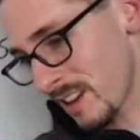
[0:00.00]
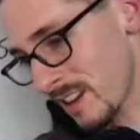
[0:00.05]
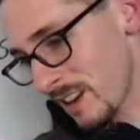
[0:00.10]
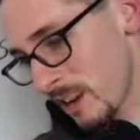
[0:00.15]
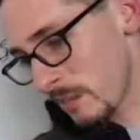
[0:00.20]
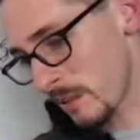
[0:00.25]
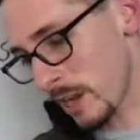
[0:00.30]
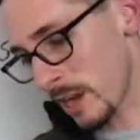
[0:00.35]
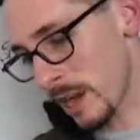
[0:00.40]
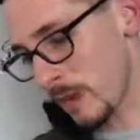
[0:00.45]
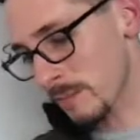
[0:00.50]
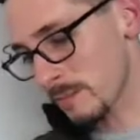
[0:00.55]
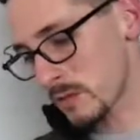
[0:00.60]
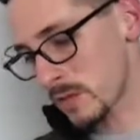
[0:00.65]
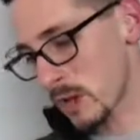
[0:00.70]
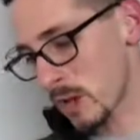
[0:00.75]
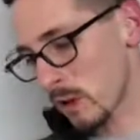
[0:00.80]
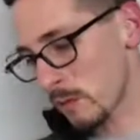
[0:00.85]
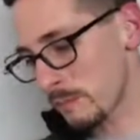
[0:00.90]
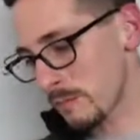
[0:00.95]
here we go.
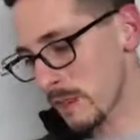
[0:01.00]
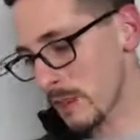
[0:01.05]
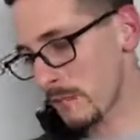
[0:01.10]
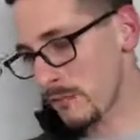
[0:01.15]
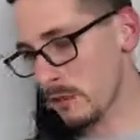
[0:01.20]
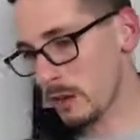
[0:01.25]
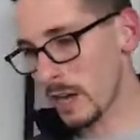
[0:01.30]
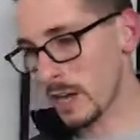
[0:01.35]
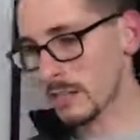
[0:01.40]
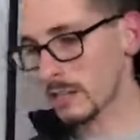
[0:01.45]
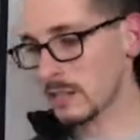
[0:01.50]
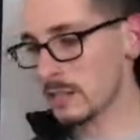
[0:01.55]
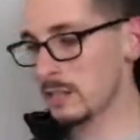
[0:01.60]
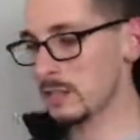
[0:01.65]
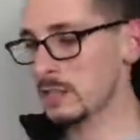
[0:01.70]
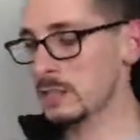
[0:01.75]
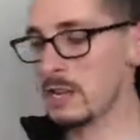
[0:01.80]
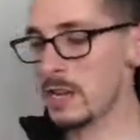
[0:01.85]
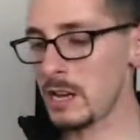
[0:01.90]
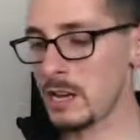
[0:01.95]
So if you guys can
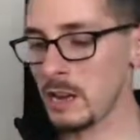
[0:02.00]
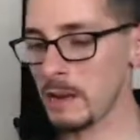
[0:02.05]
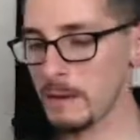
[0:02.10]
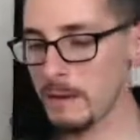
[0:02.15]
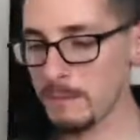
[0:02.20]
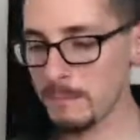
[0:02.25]
see